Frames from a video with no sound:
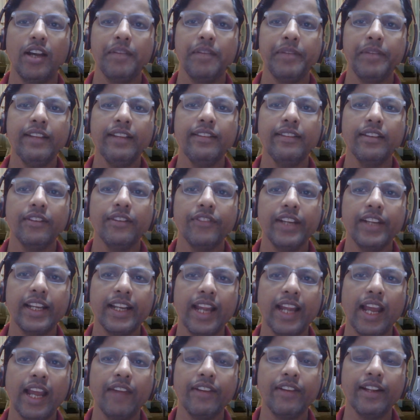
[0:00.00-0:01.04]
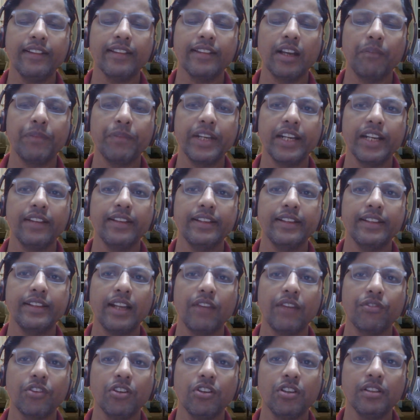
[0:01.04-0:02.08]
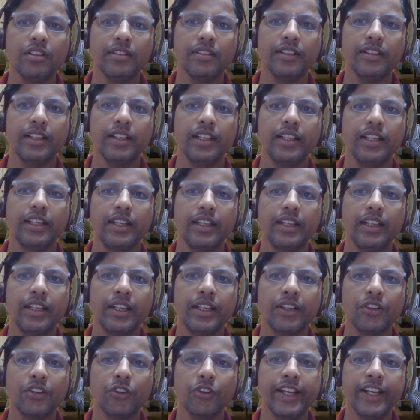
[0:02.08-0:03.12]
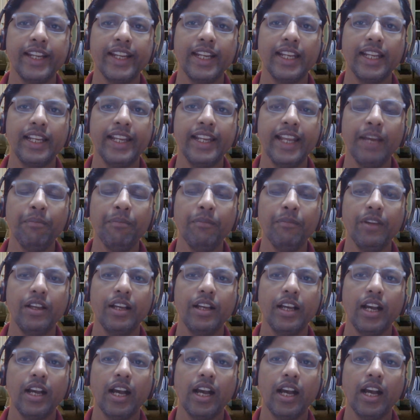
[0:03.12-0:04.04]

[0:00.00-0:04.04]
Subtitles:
Why means we are having separate set of codes including ileum